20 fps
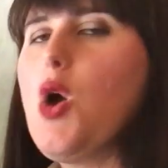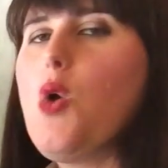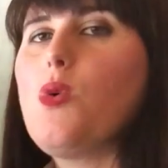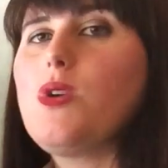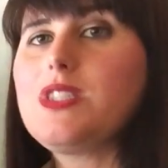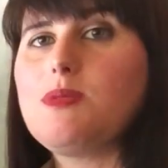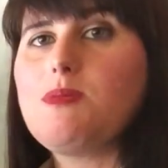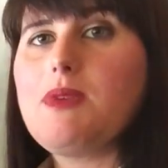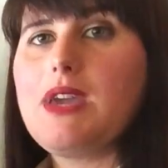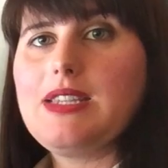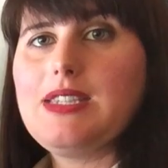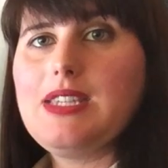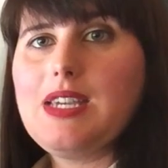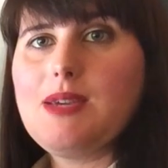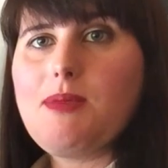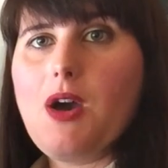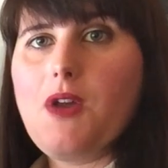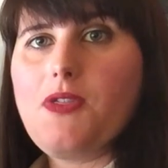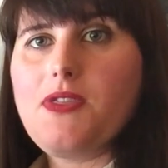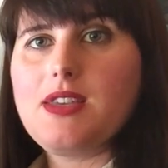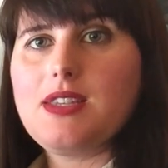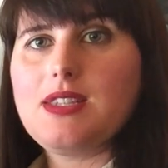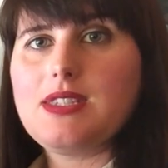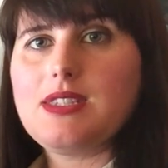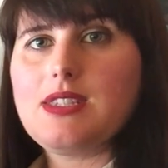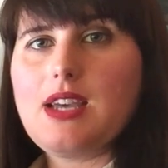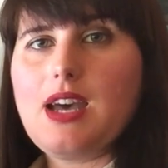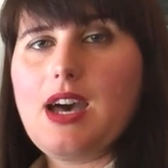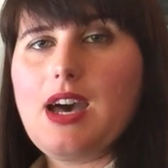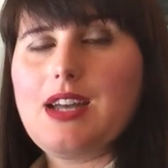What's amazing about
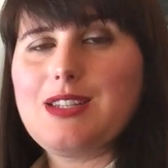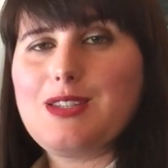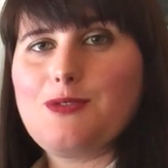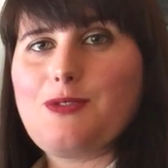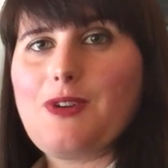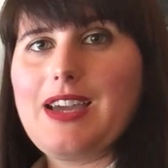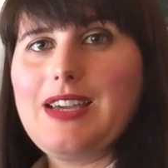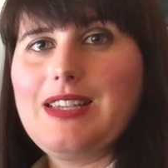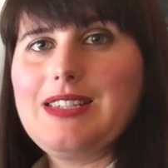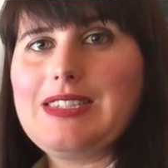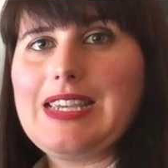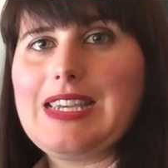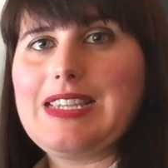this device